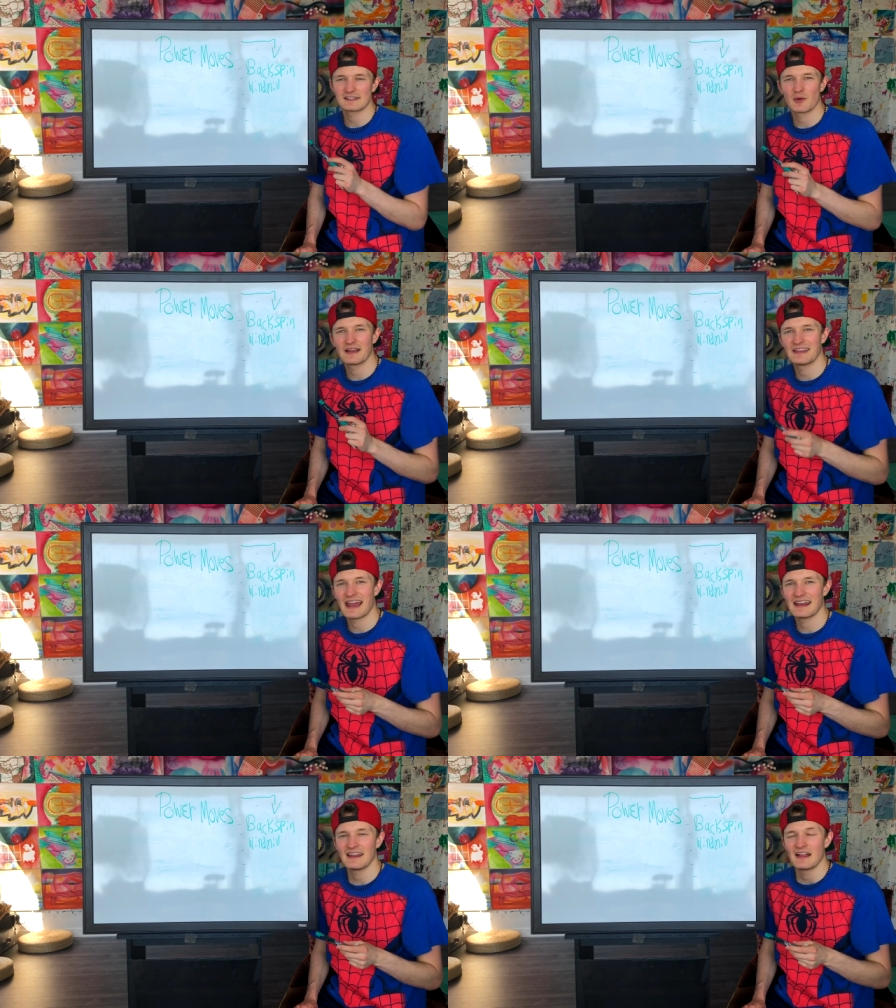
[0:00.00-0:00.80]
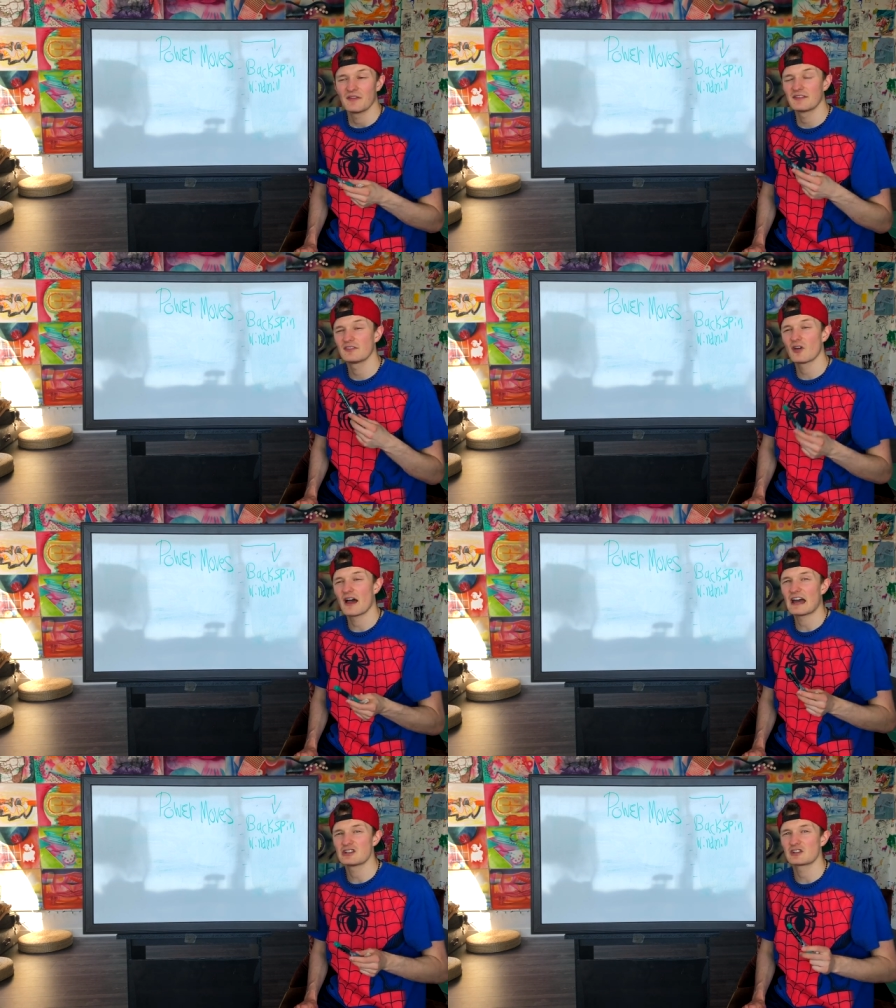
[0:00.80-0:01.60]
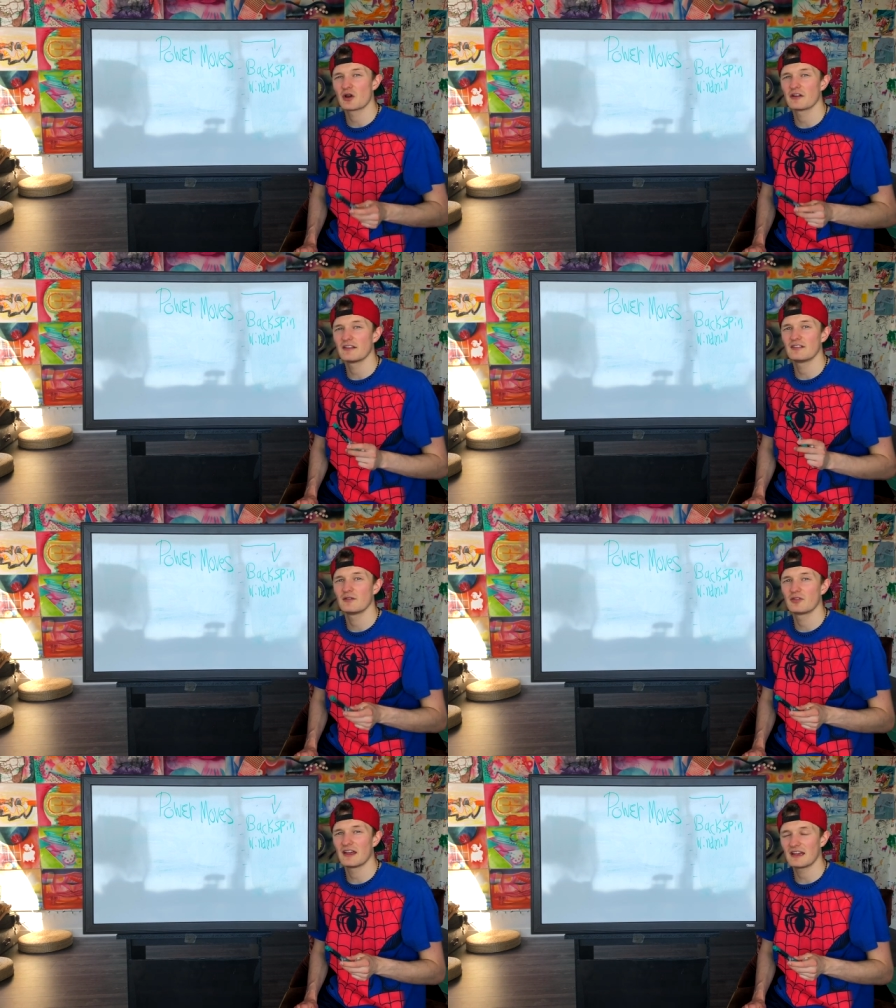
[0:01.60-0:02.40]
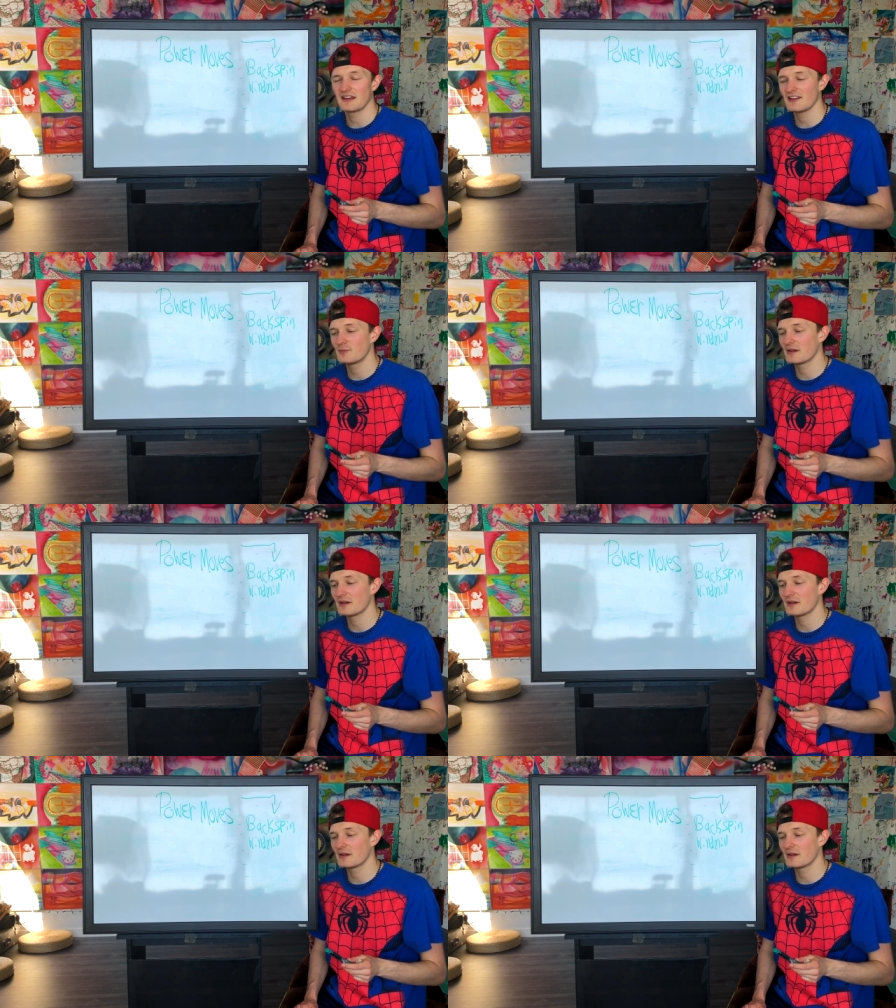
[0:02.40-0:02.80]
So again, this is not actually as hard as you think it is,